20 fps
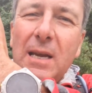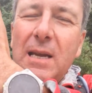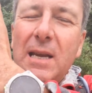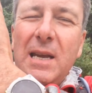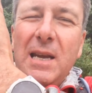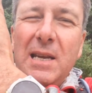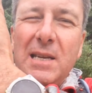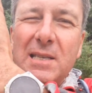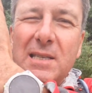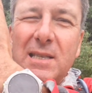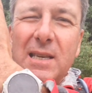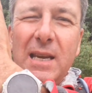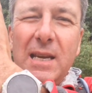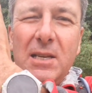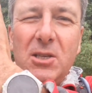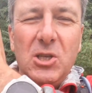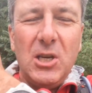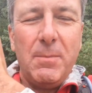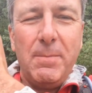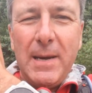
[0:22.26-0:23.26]
is the
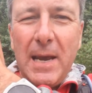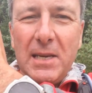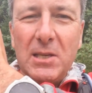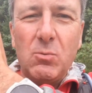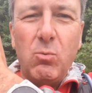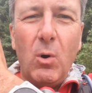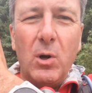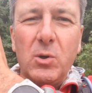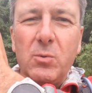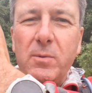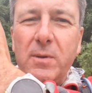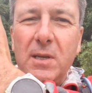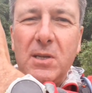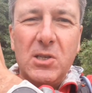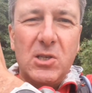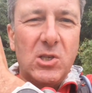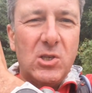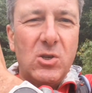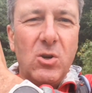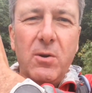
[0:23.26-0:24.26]
GPS watch with this
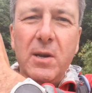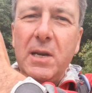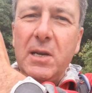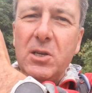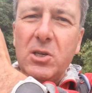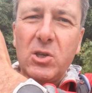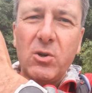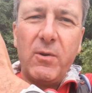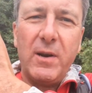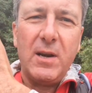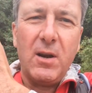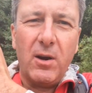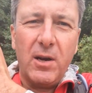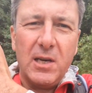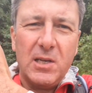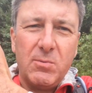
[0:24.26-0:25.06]
stunning screen on it.